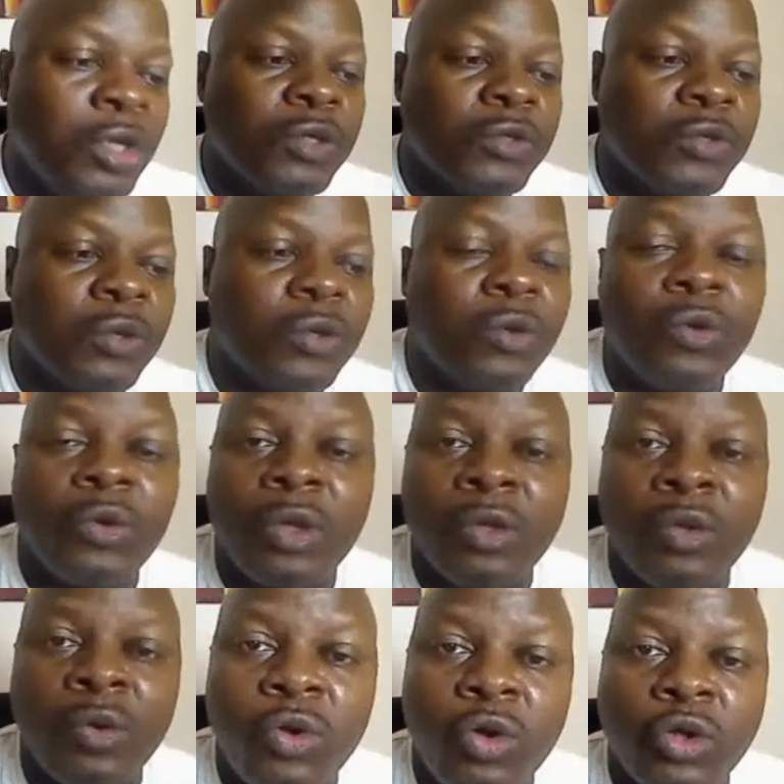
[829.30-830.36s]
So
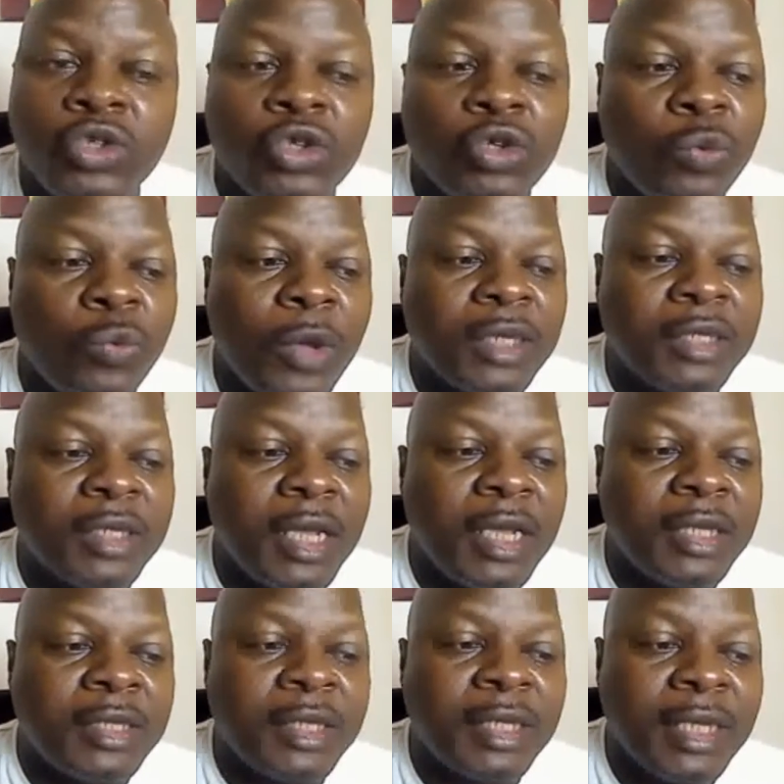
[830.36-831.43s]
you go to where it
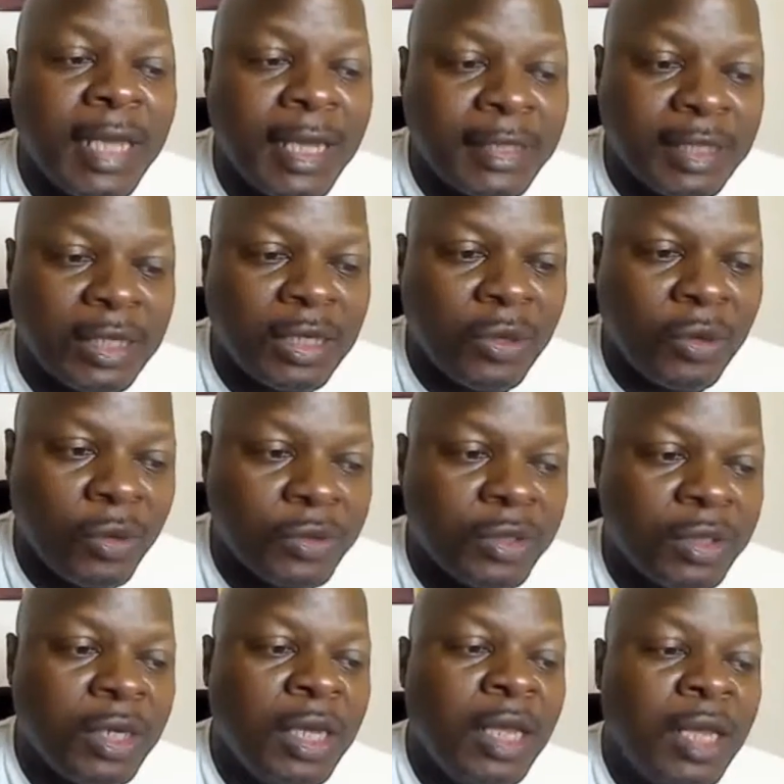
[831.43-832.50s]
says Get
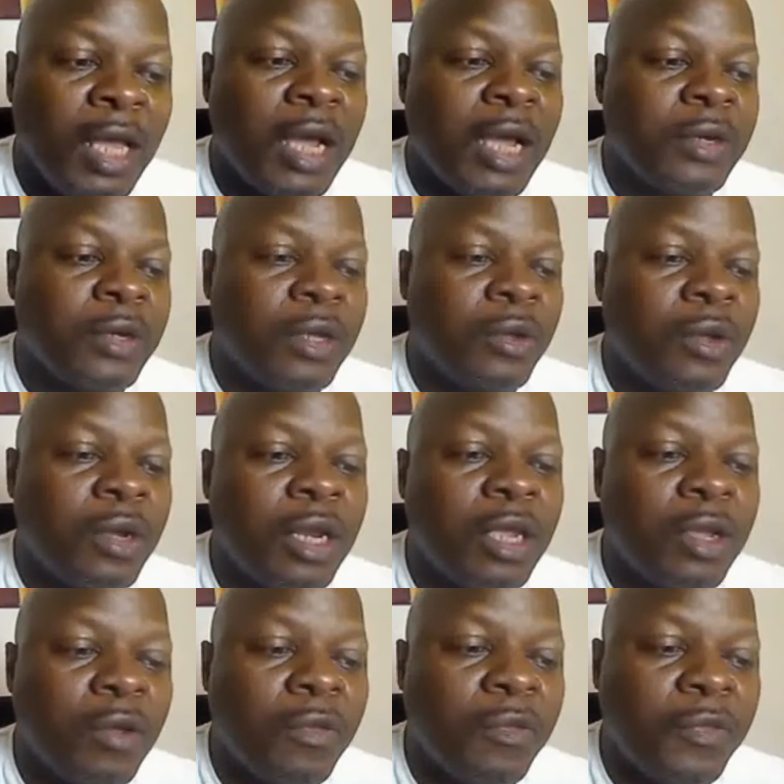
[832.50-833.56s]
EOS, and then you
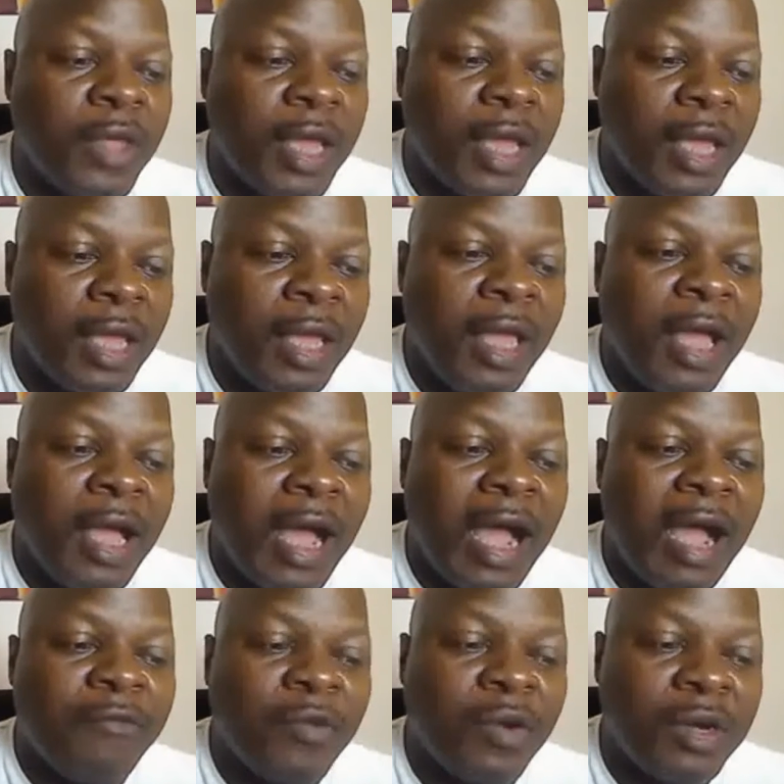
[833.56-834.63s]
click on there.
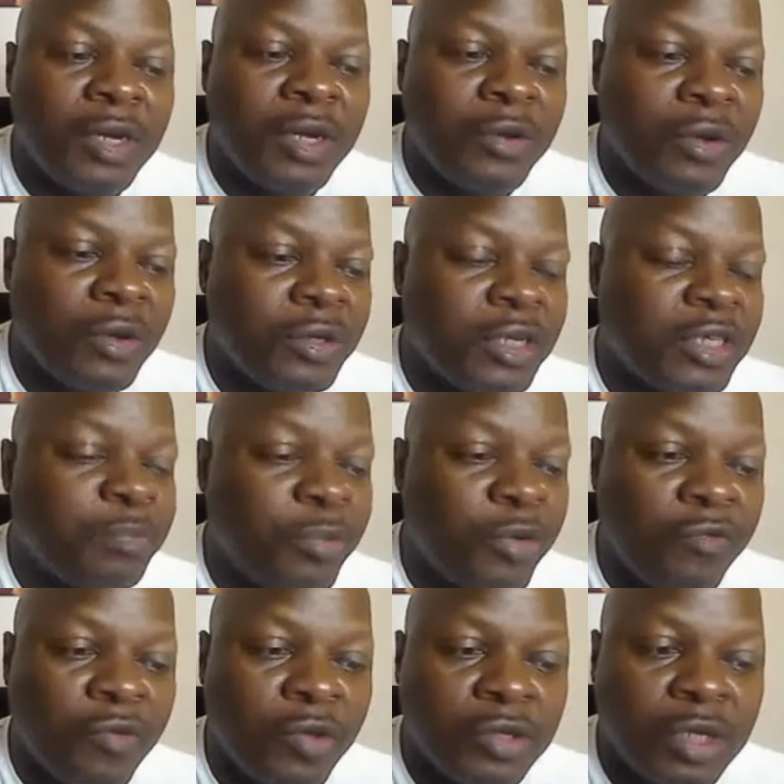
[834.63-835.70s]
I've already done this
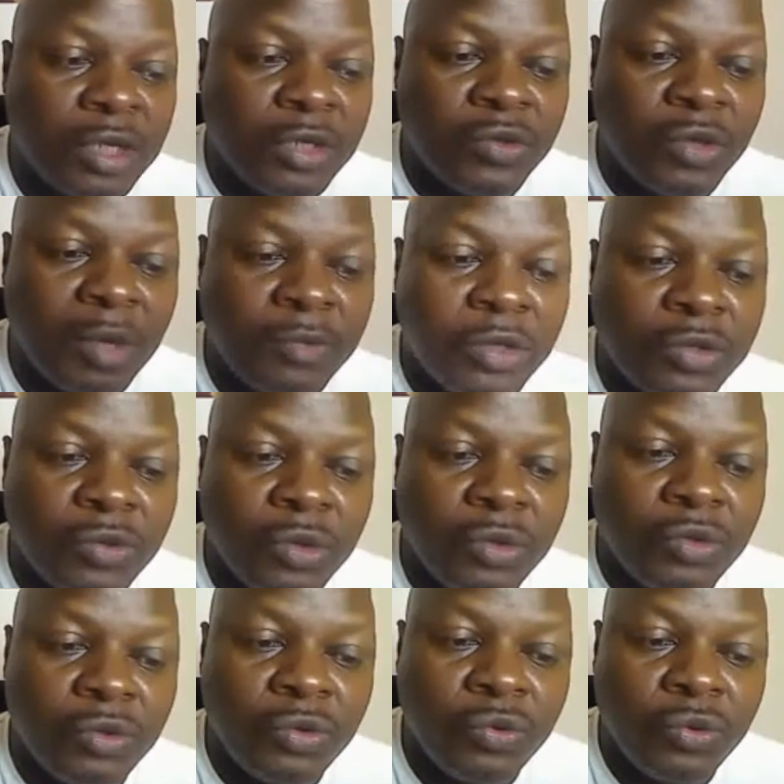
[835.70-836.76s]
previously, so I'm just going
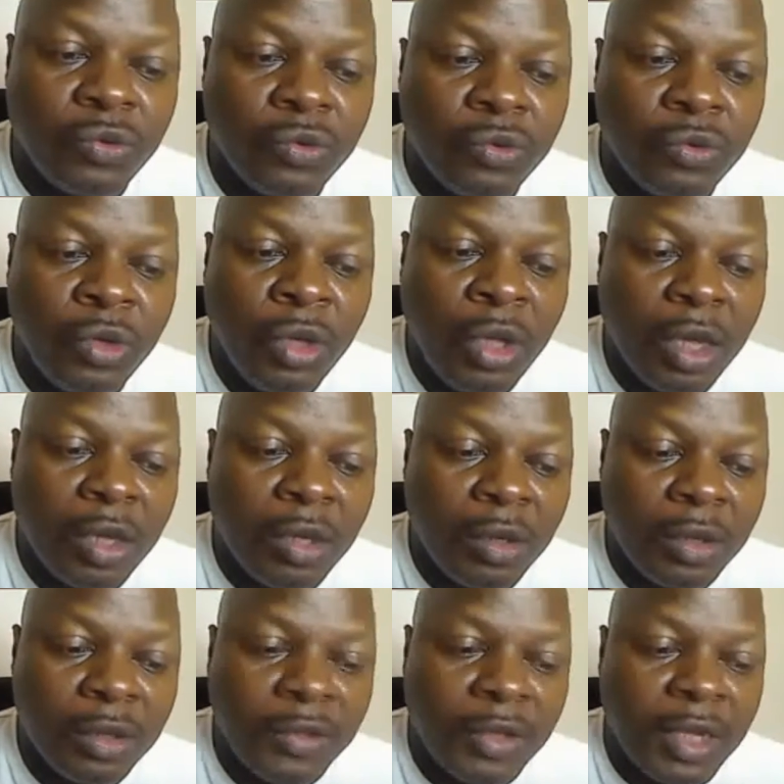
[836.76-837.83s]
to do
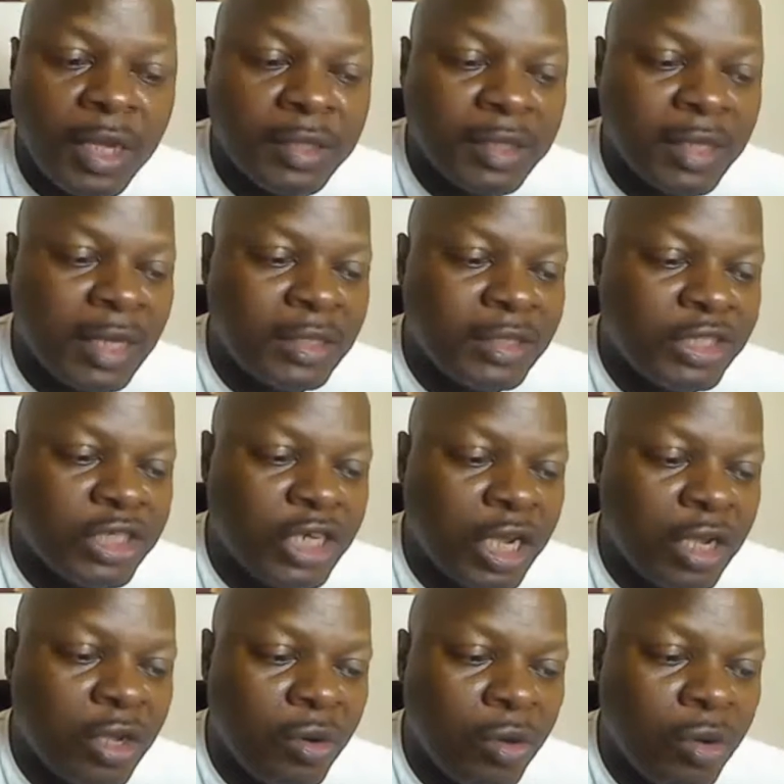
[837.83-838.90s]
this and
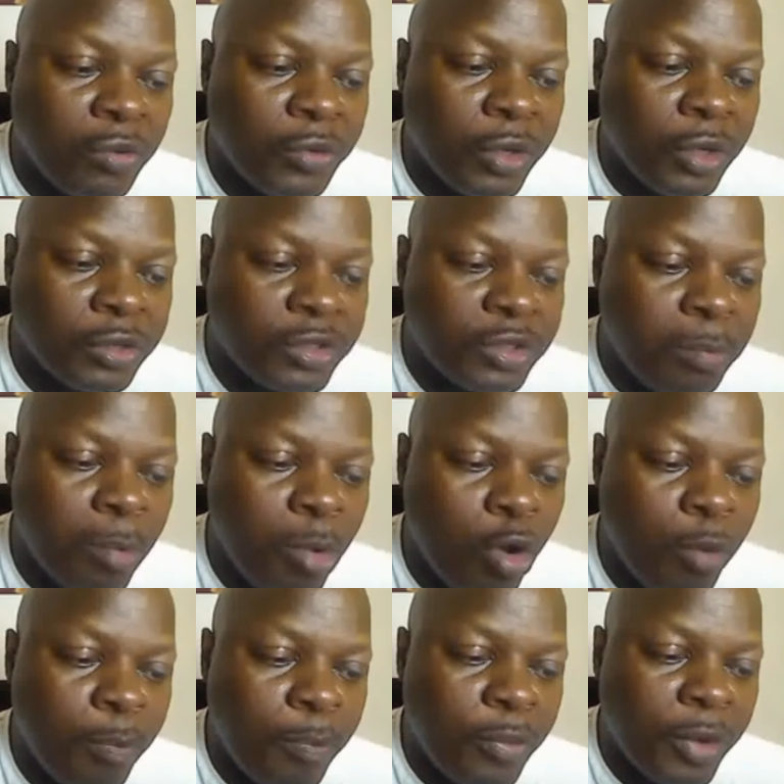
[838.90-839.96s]
check all the
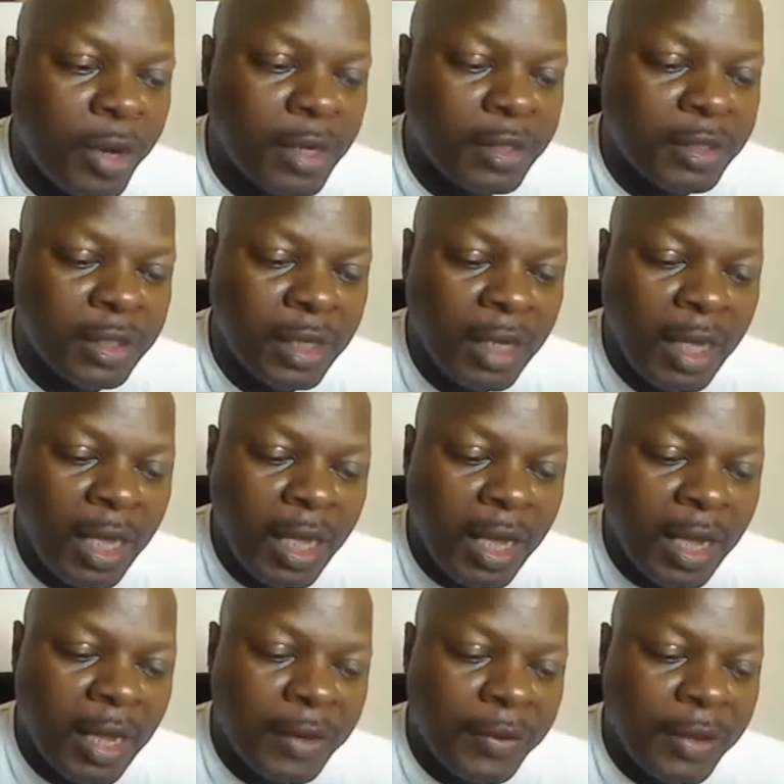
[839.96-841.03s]
small prints.
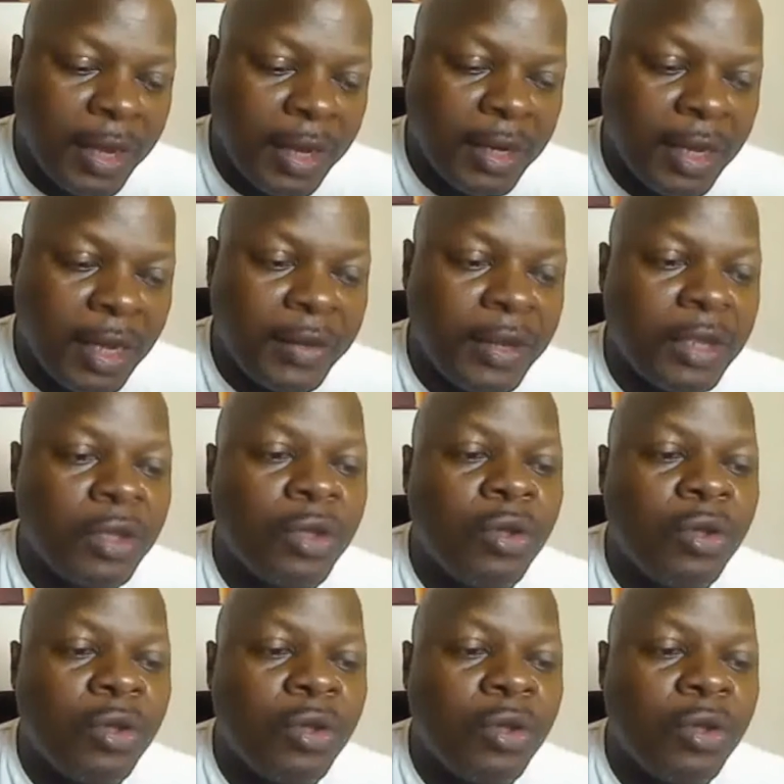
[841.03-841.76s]
And then you